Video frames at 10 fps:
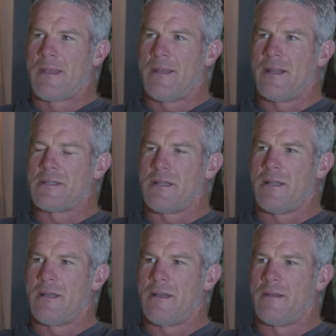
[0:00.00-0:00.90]
And I
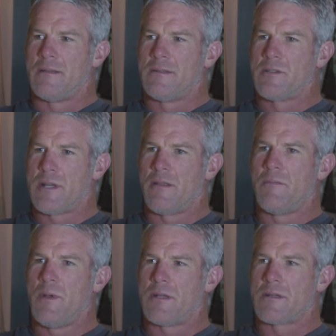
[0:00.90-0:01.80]
said,
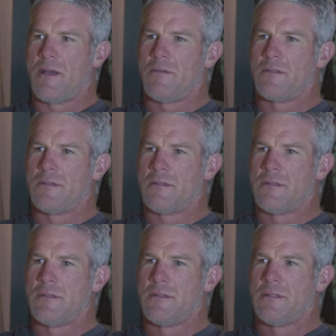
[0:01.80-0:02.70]
Southern Miss, Coach.
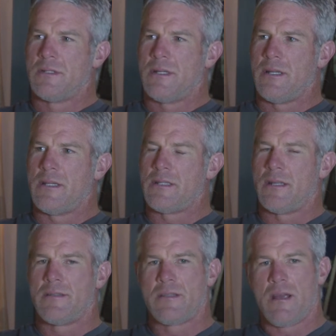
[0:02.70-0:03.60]
And he
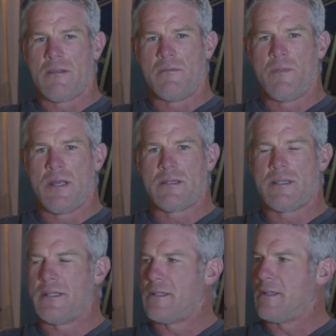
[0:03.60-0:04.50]
said, Southern
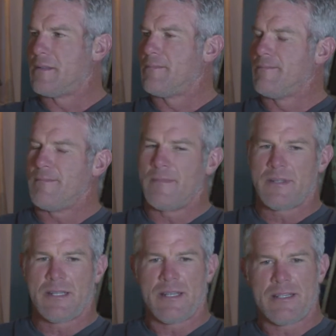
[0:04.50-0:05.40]
Miss? He says,
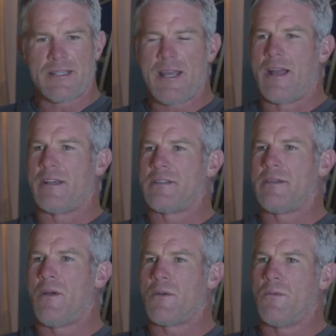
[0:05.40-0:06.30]
gosh,
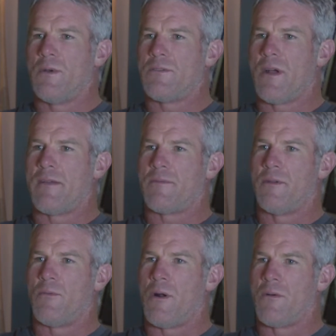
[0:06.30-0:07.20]
dog it, we
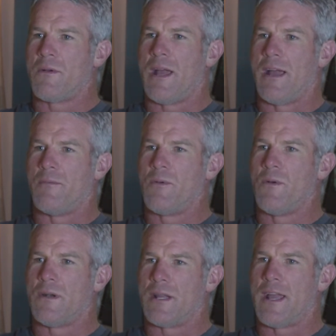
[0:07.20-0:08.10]
drafted the wrong guy. We
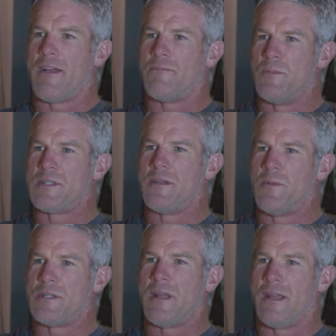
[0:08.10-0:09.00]
wanted the guy from
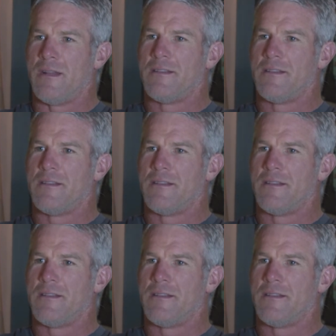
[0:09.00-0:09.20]
Mississippi State.